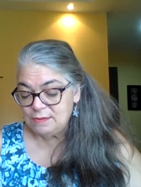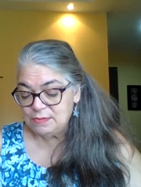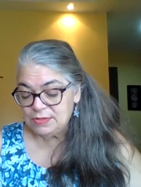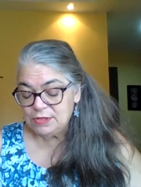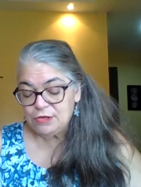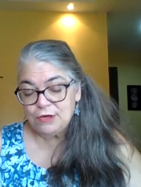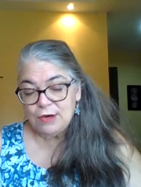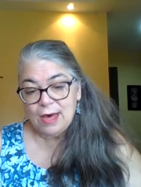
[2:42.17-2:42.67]
And
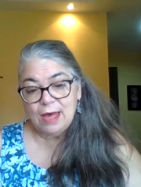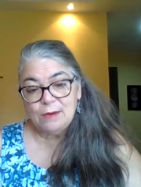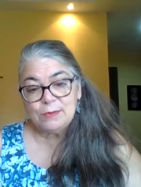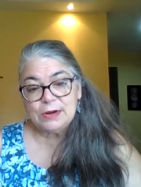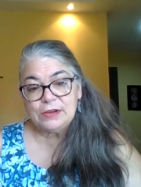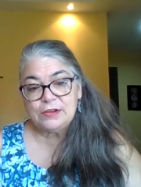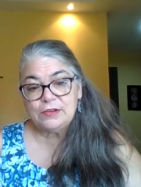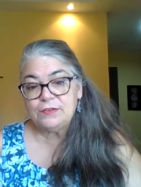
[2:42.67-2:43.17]
when the
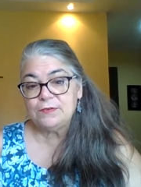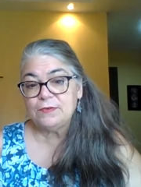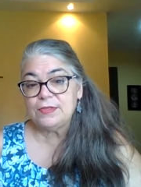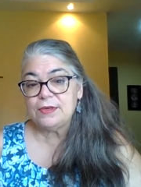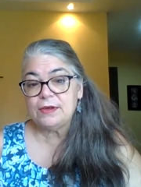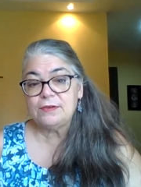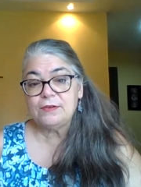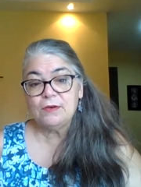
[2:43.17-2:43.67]
child reaches
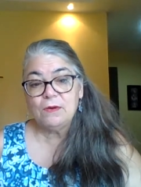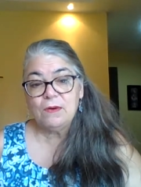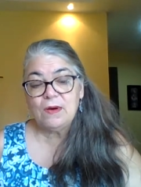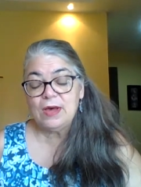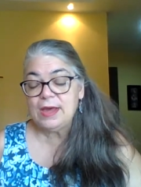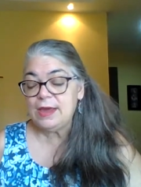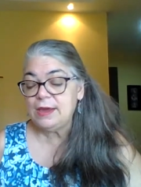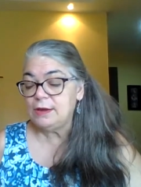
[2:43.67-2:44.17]
for the
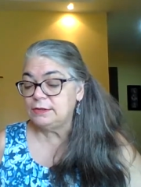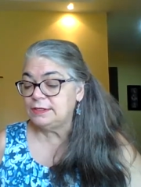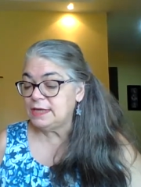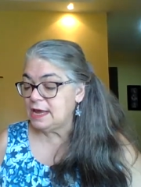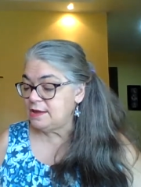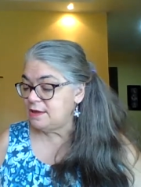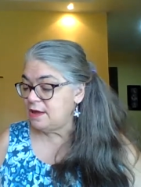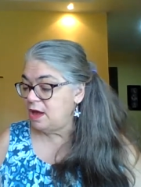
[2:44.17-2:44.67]
toy, you
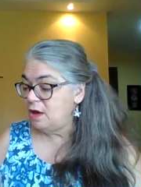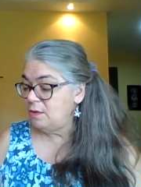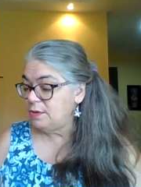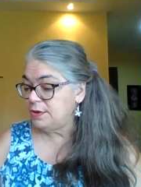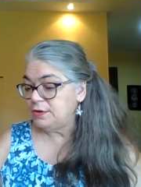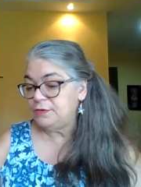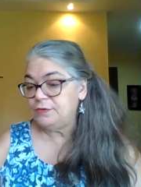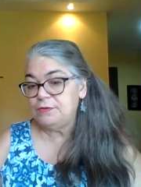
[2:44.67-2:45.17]
say
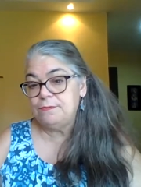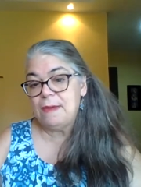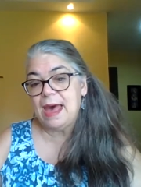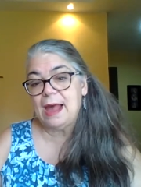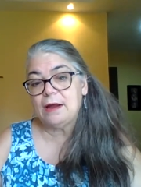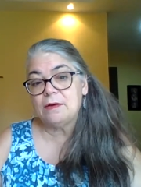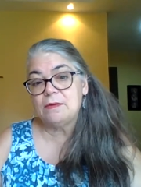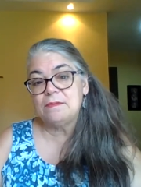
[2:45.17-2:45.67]
no and you
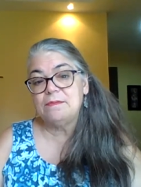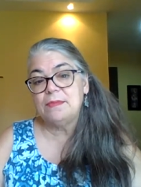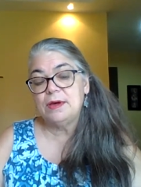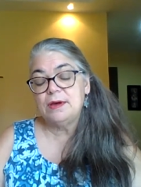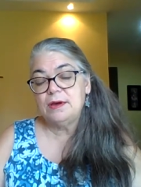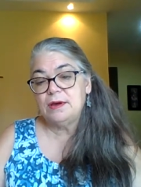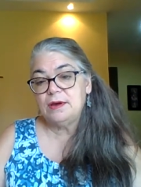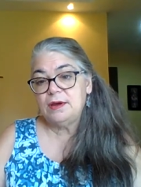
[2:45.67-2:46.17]
smack
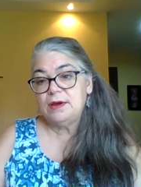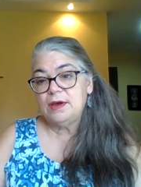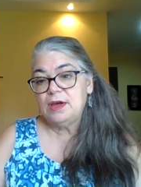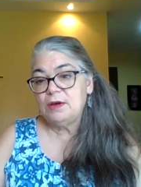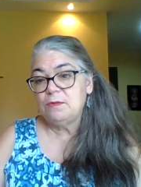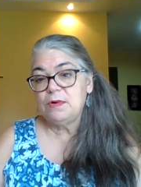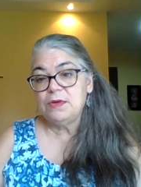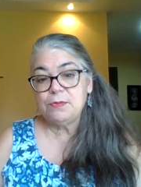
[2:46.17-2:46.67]
them
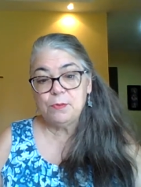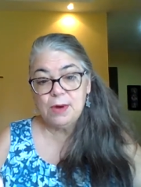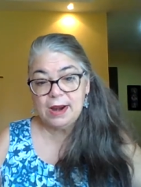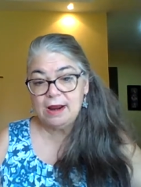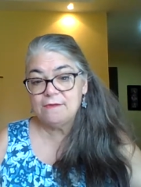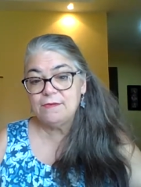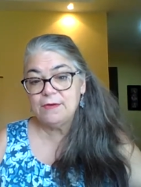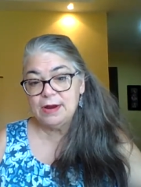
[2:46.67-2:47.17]
with
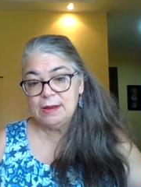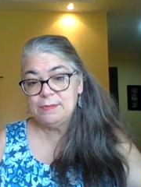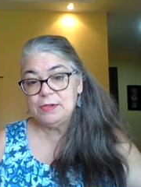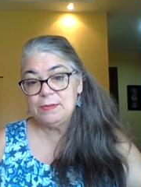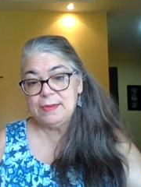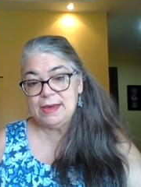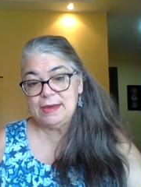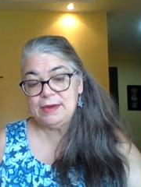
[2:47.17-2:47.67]
whatever
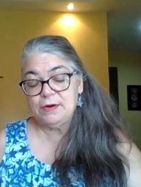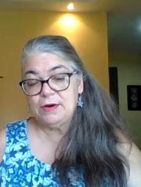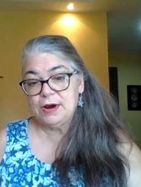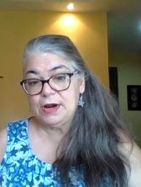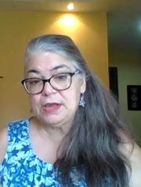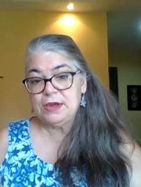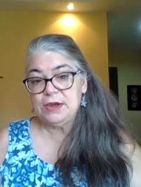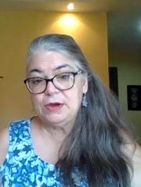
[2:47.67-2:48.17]
implement you're
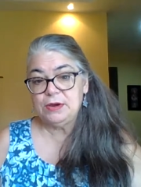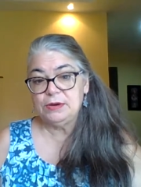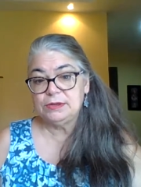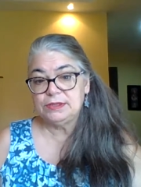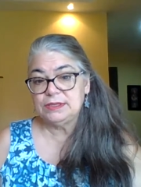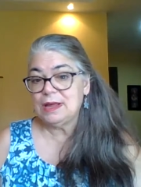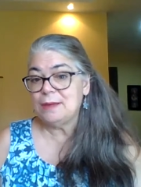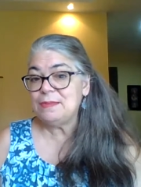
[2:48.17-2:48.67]
going to
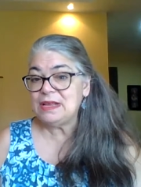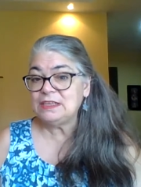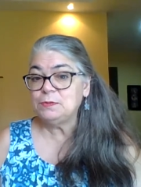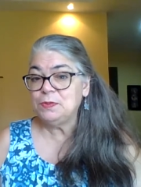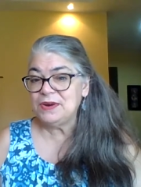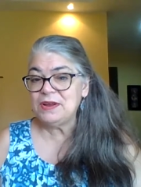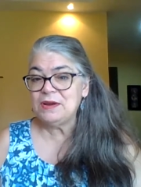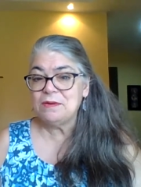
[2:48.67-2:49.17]
use. I mean,
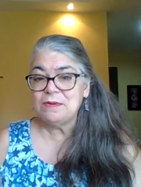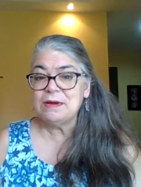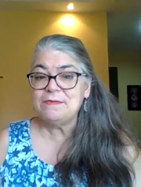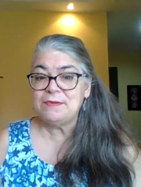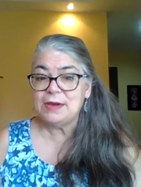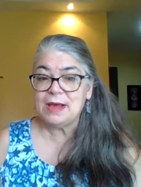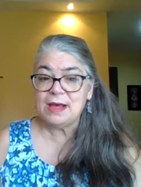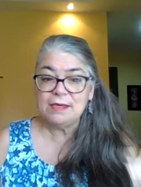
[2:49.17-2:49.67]
it's pretty
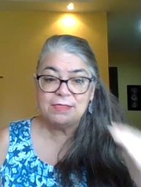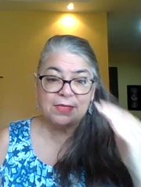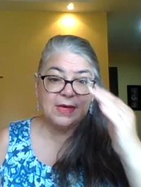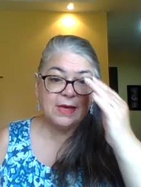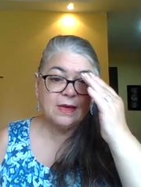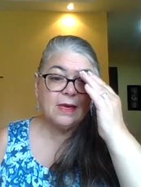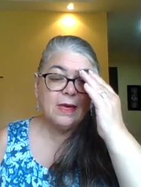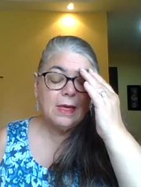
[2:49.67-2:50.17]
horrific, I
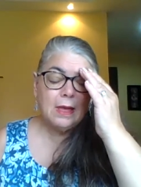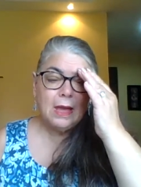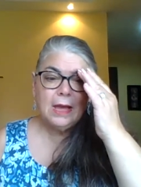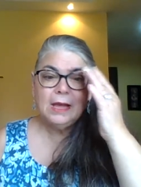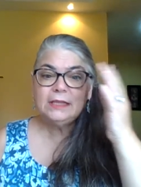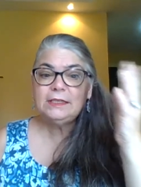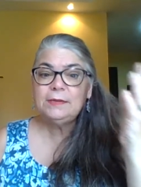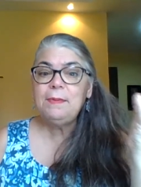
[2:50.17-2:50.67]
think.
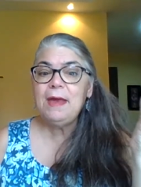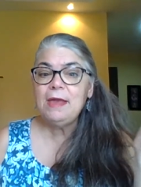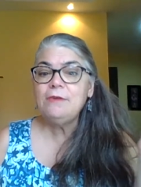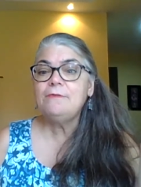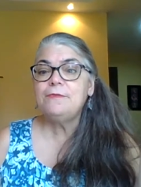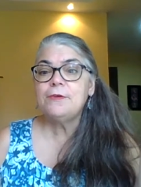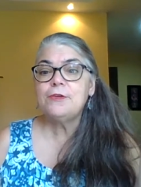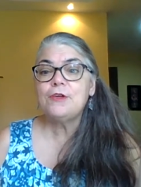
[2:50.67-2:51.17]
It's a
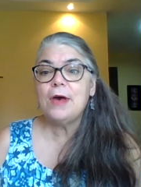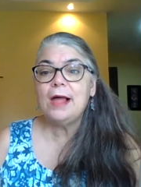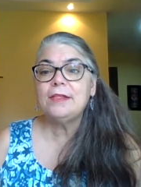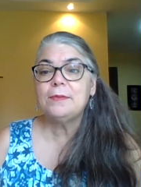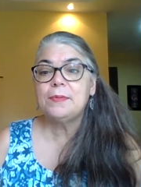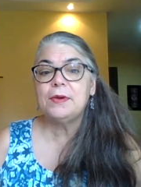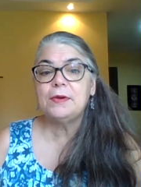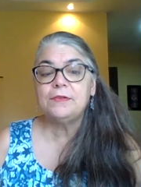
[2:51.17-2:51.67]
manual for
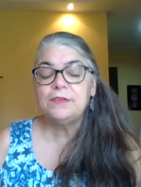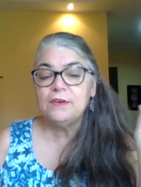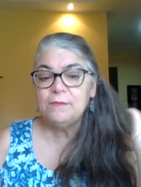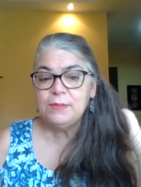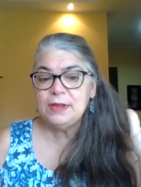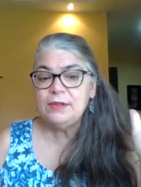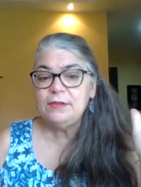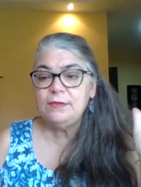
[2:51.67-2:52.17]
child abuse.
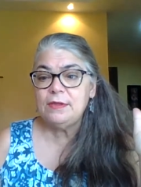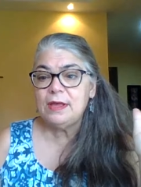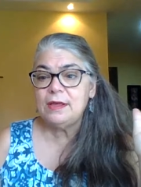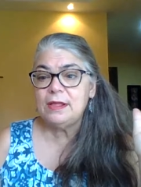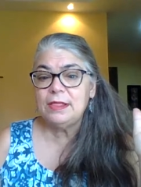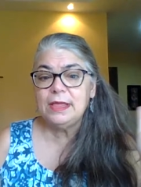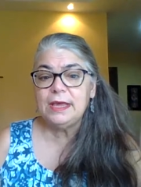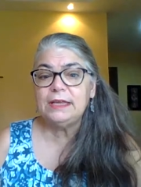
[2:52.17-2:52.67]
There have been
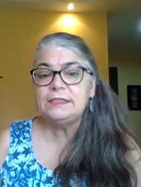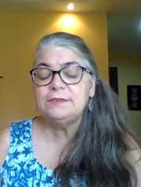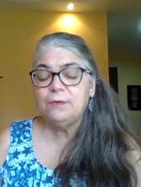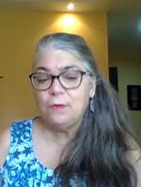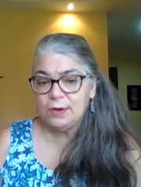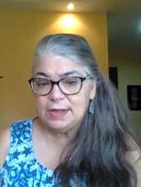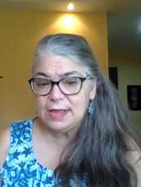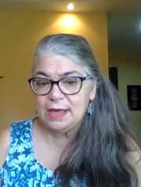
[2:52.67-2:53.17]
at
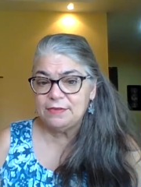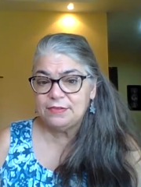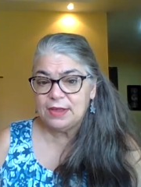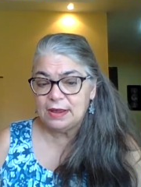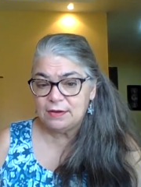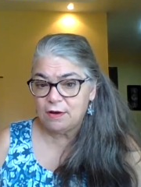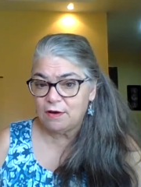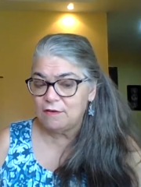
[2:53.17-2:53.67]
least four
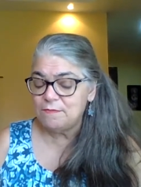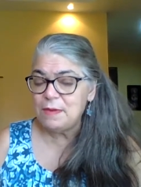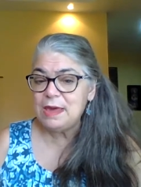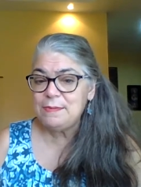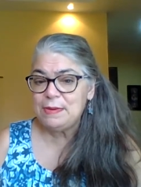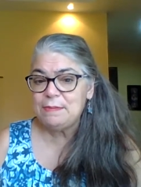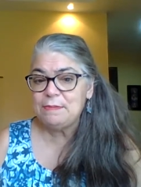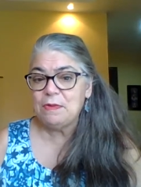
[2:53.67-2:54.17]
deaths I know of,
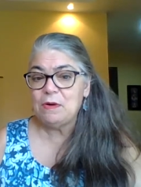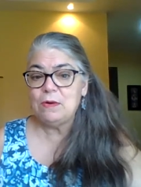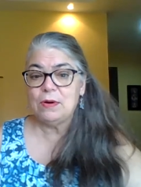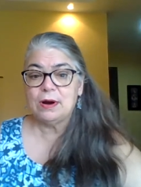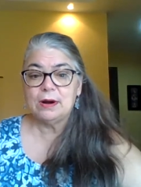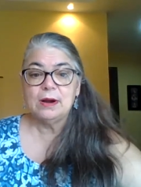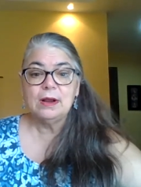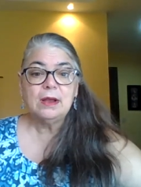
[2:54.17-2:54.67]
maybe
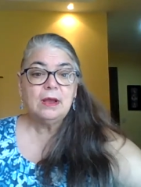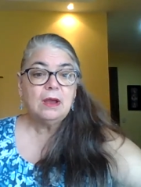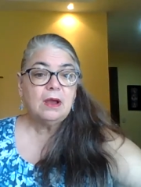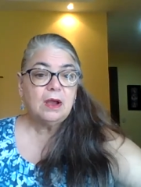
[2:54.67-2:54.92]
more,